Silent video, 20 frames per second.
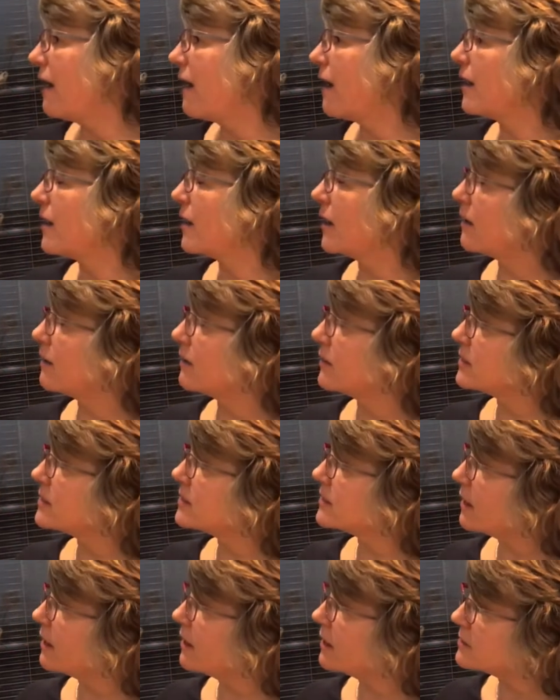Uh,
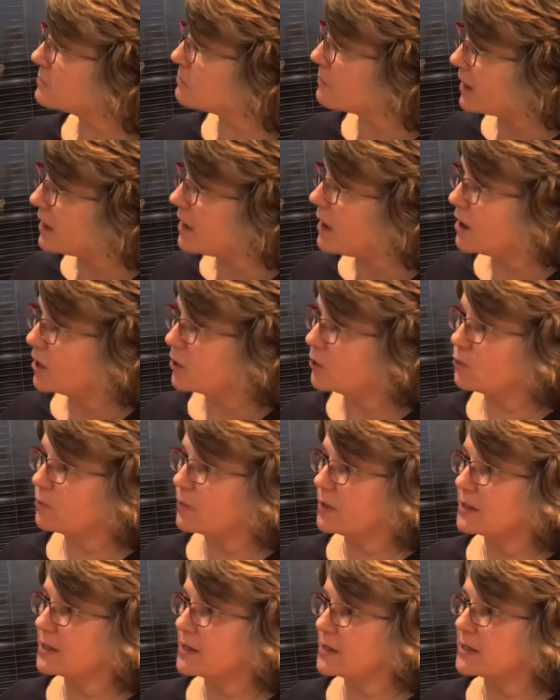and and my
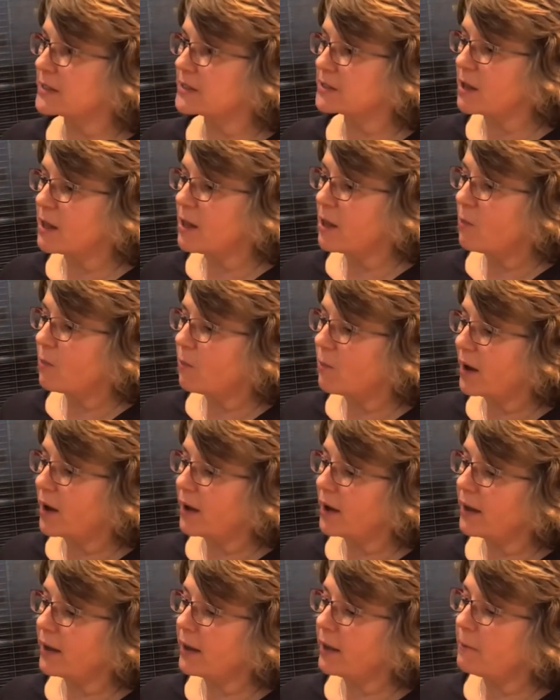argument is,
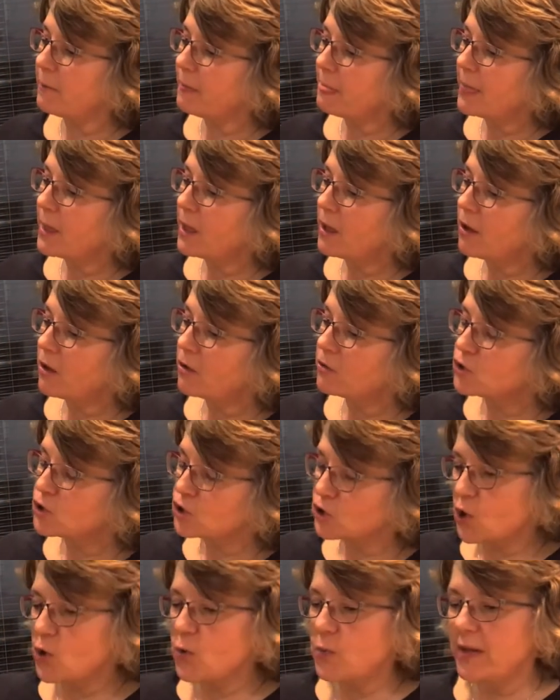by
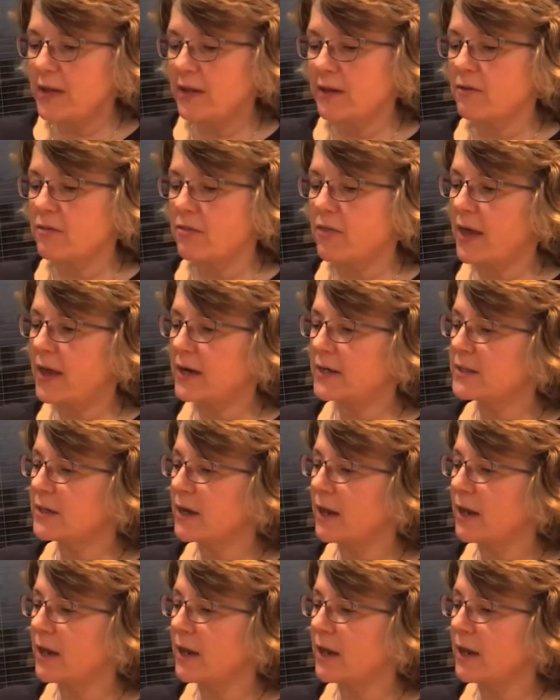showing that